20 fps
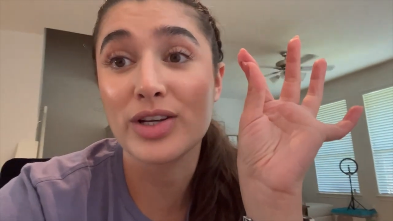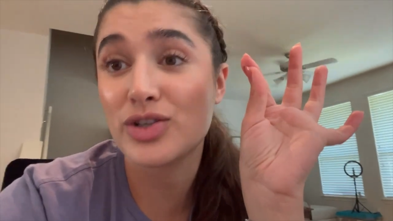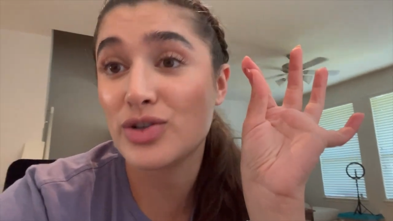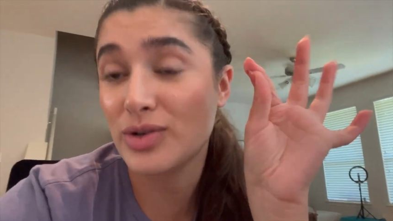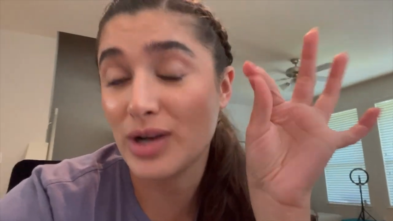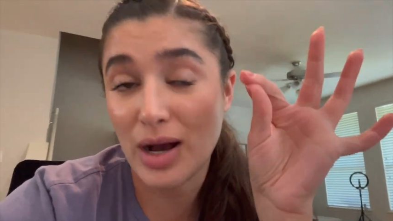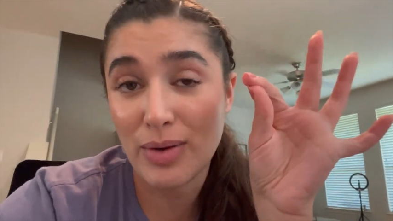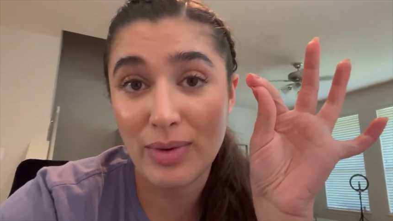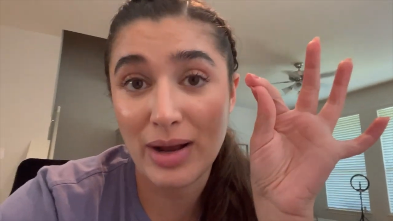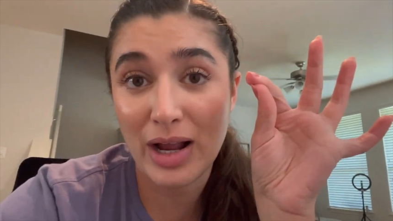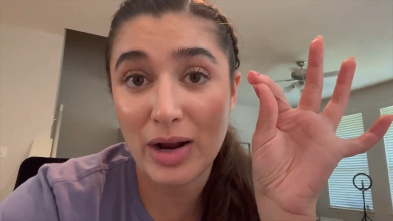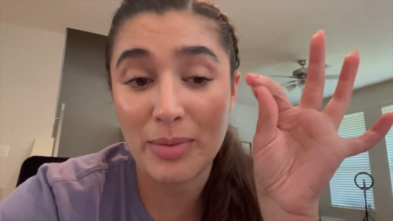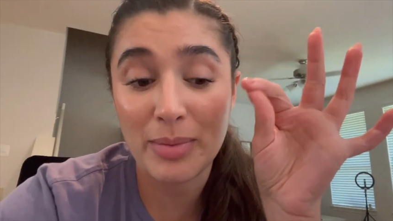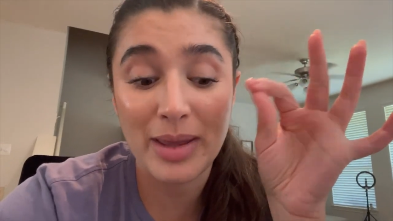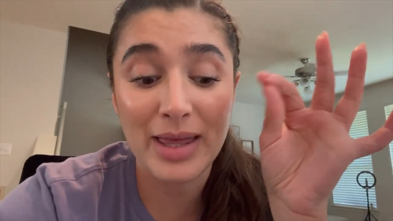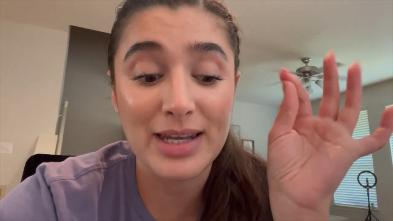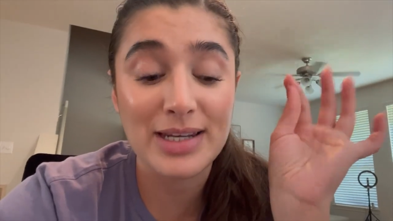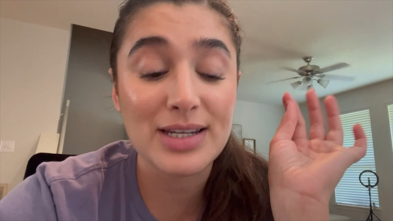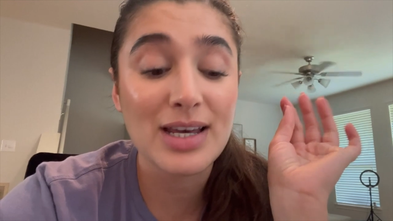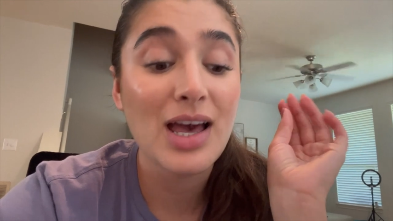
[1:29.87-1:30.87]
Do not
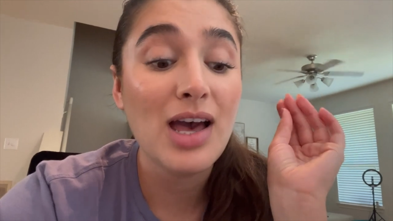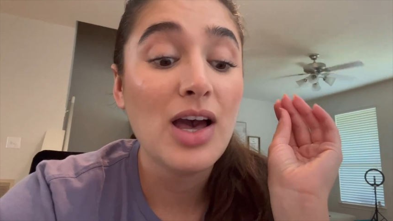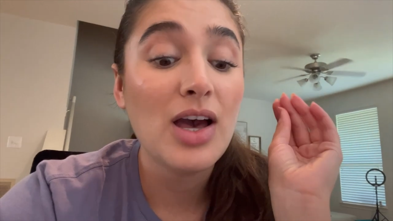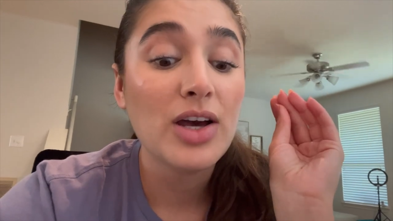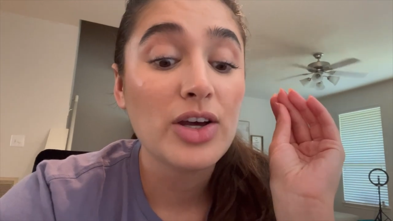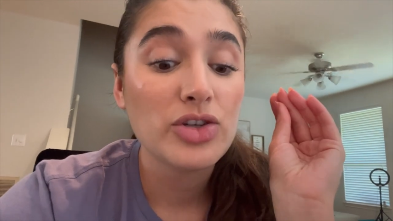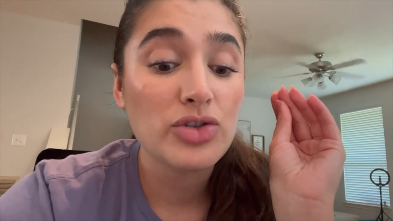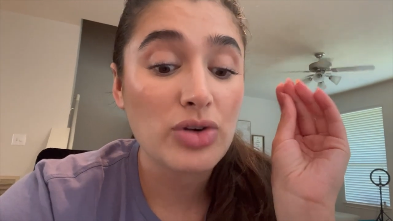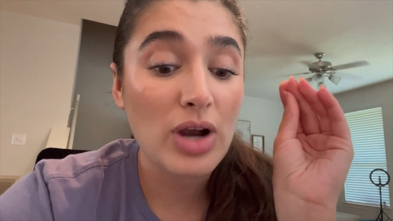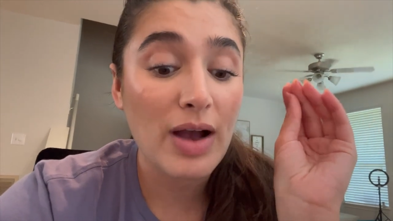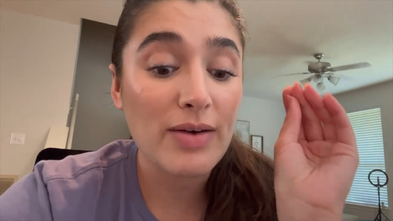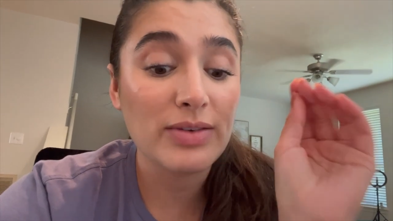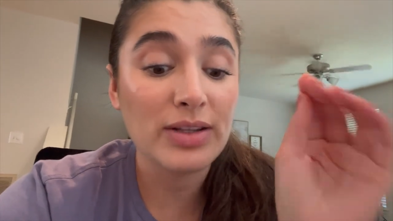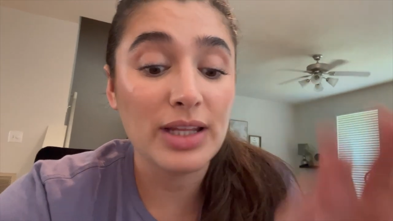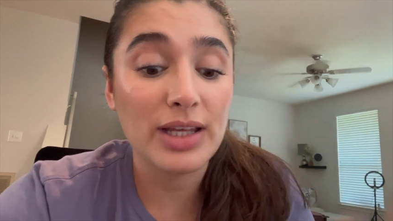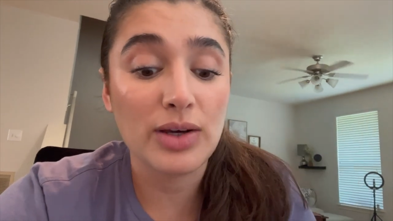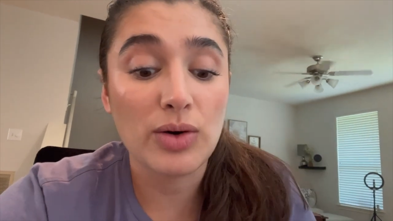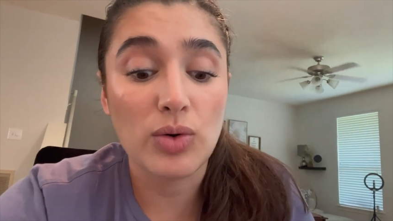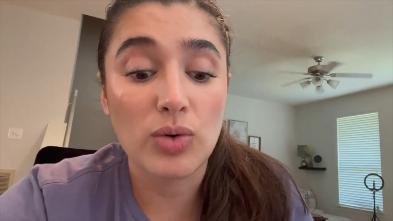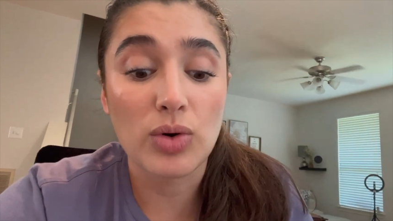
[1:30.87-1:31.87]
recommend
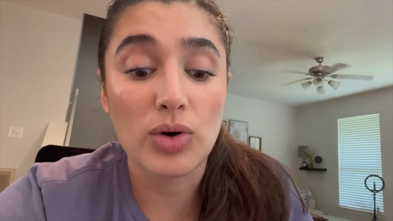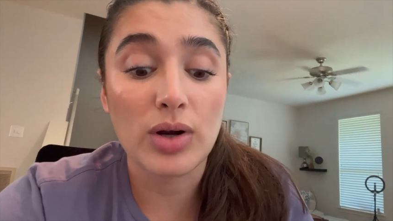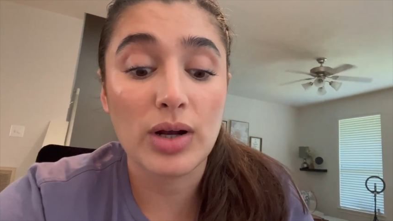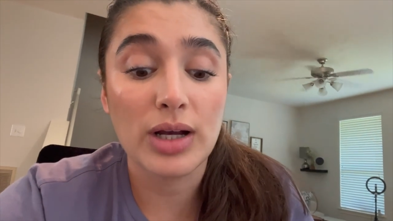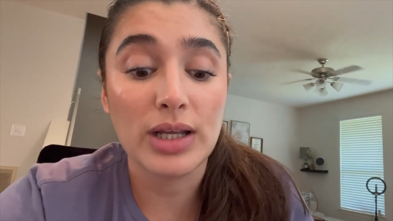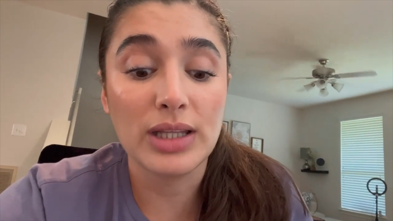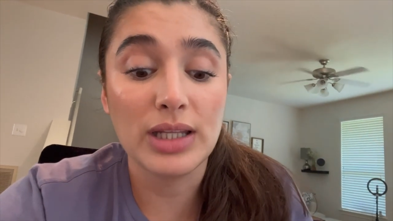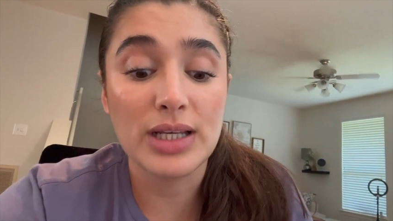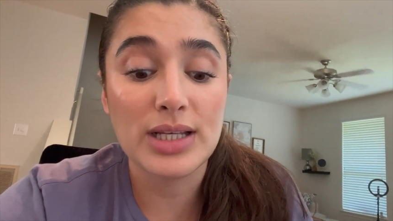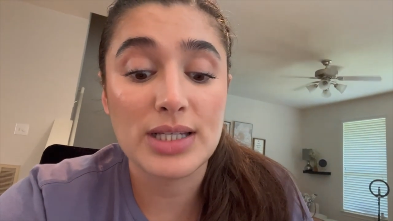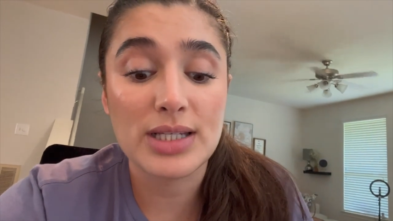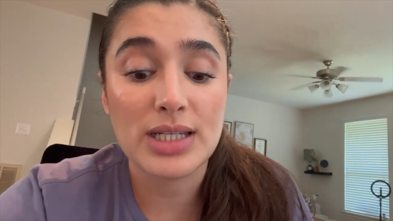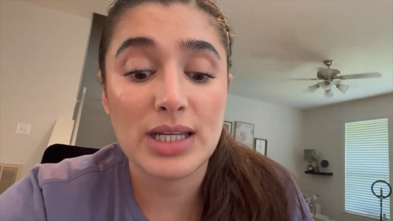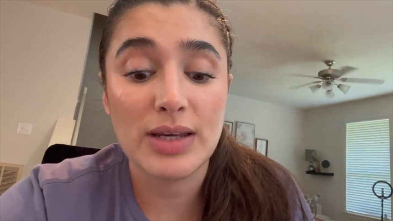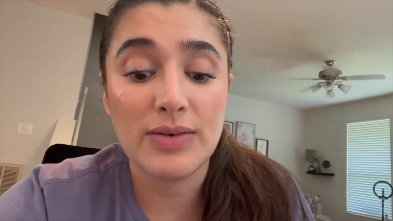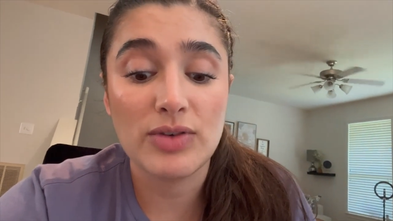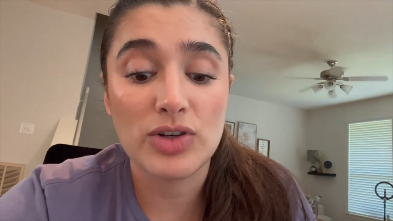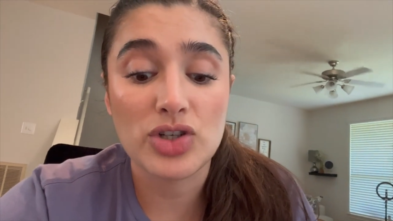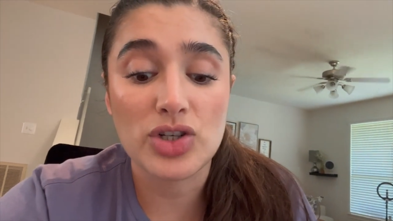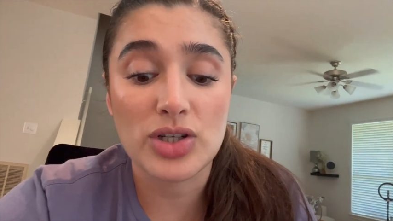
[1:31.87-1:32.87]
traveling or at least
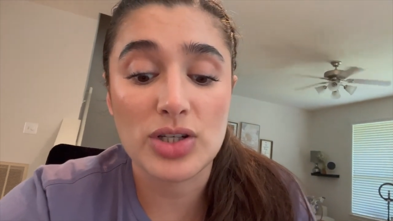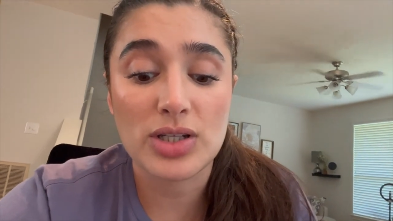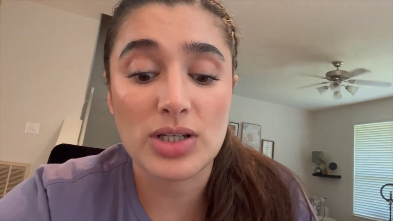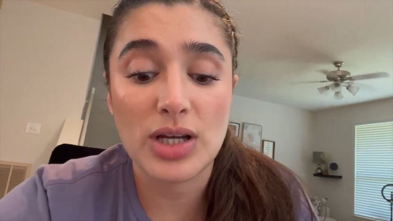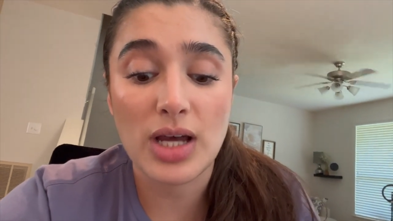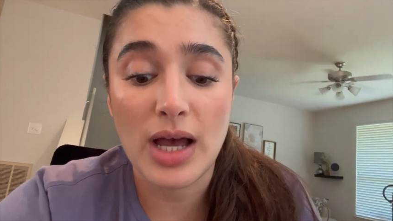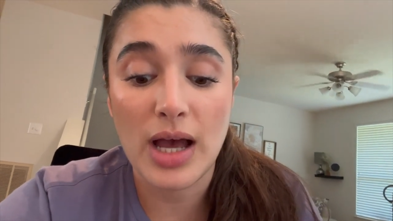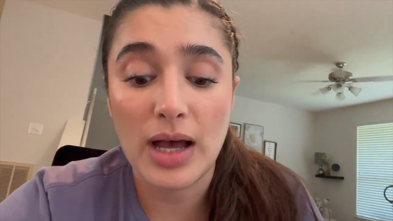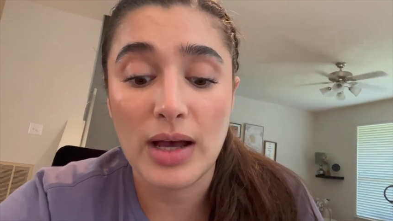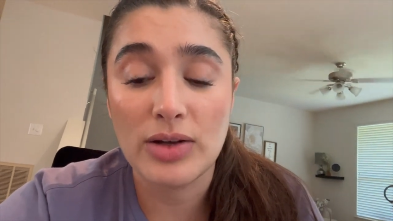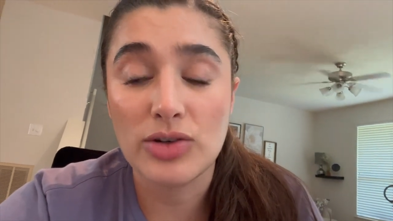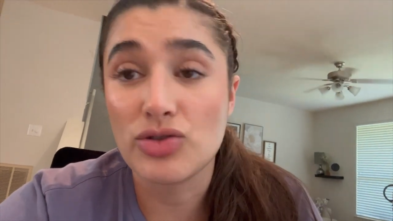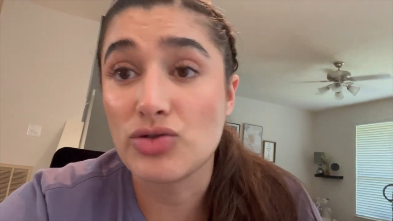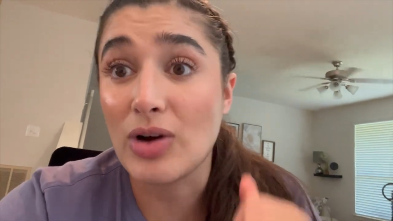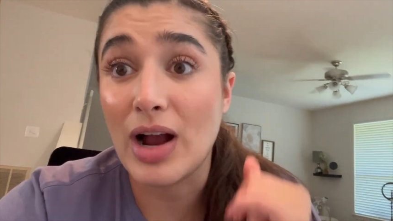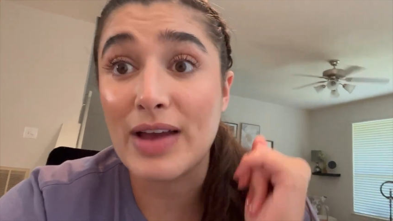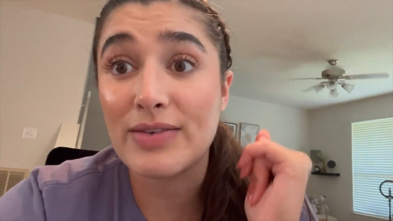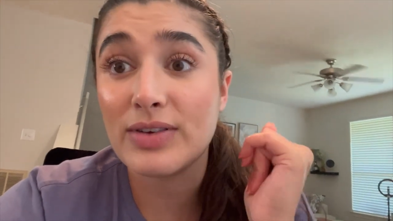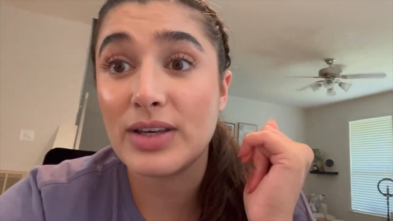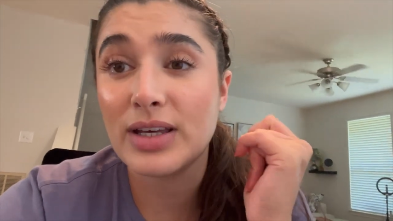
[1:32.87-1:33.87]
even just
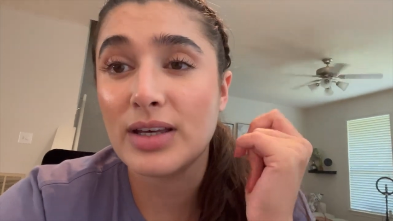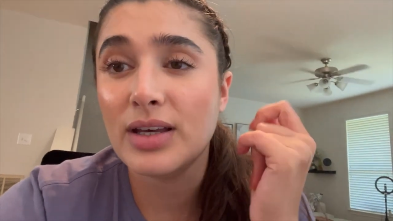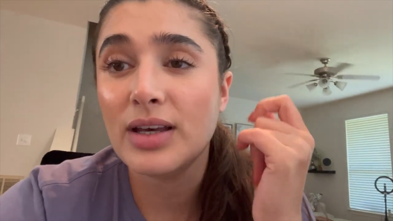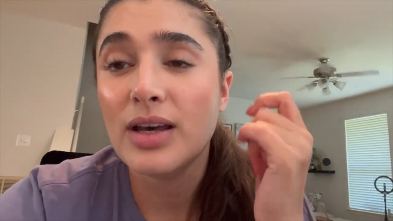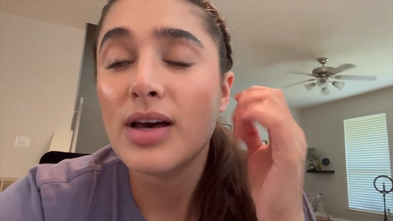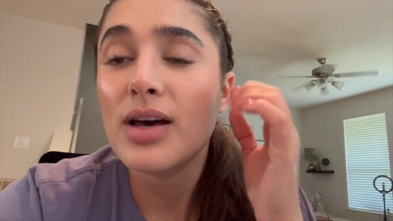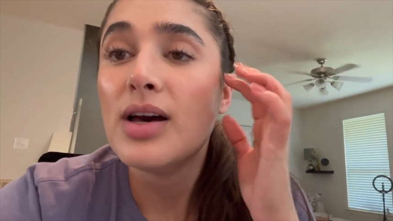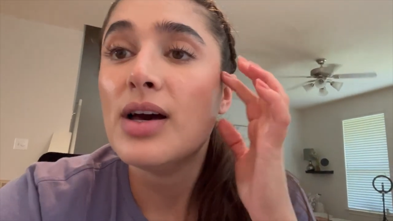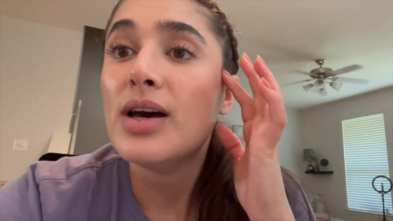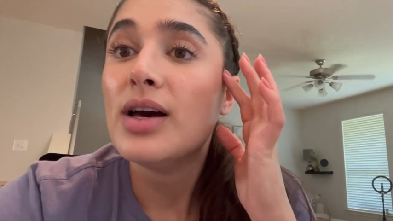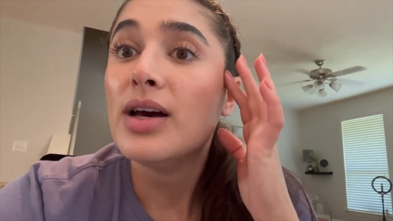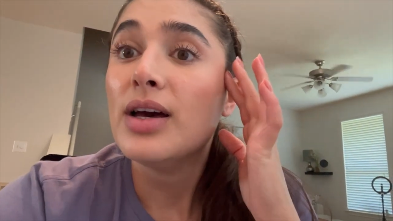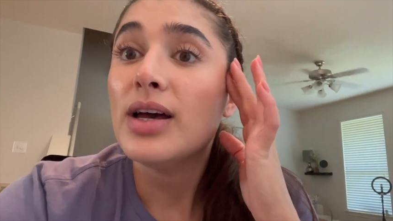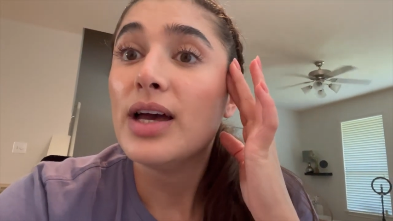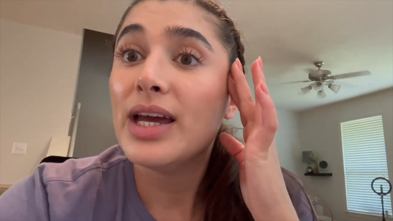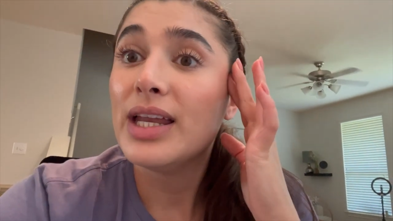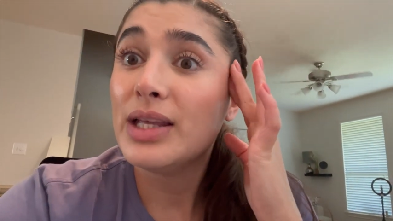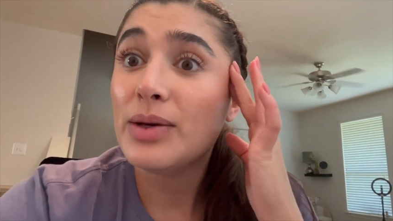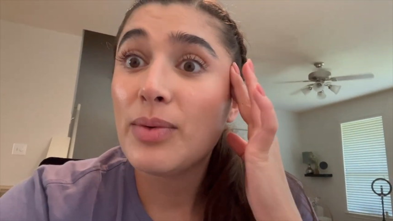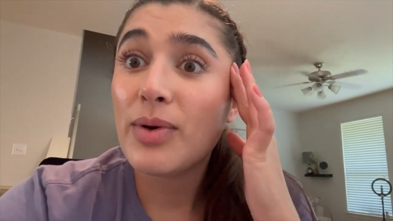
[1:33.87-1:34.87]
driving
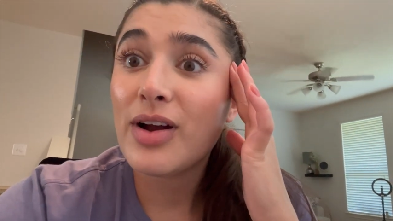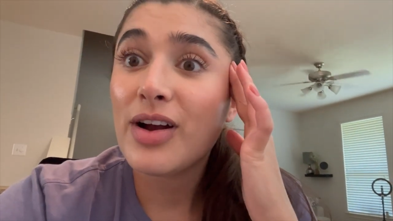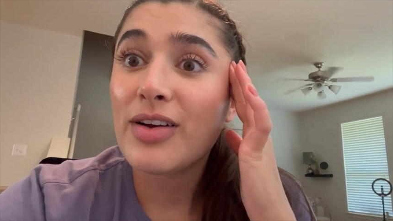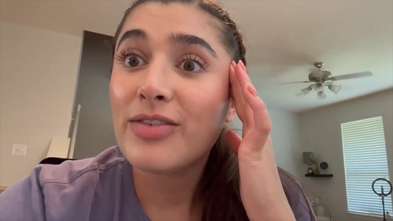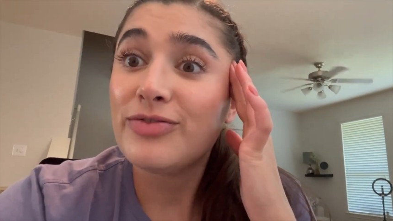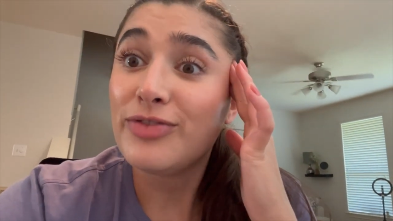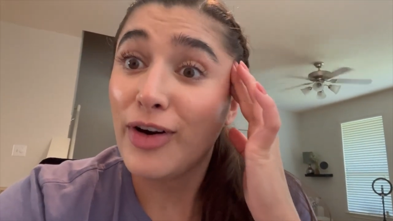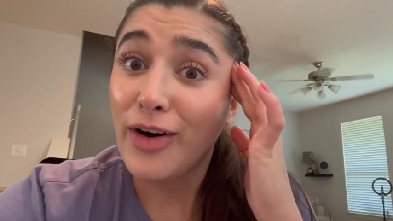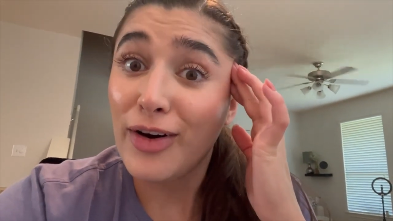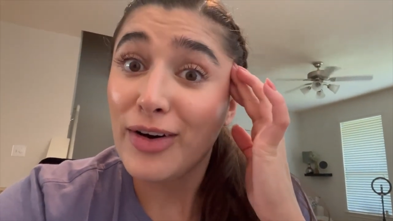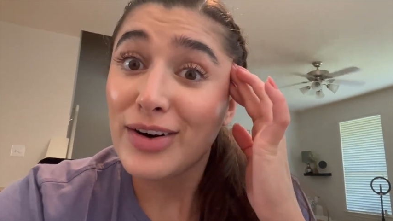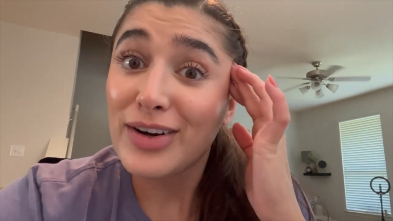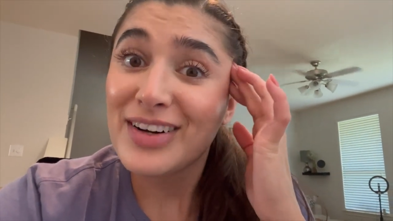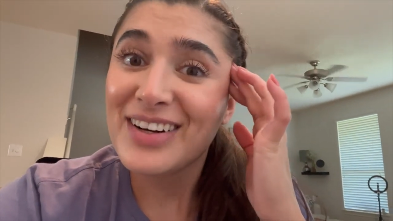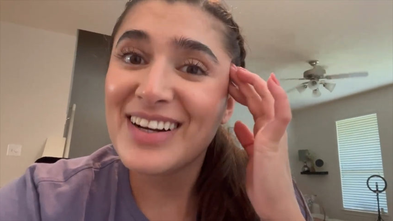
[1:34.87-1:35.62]
anywhere far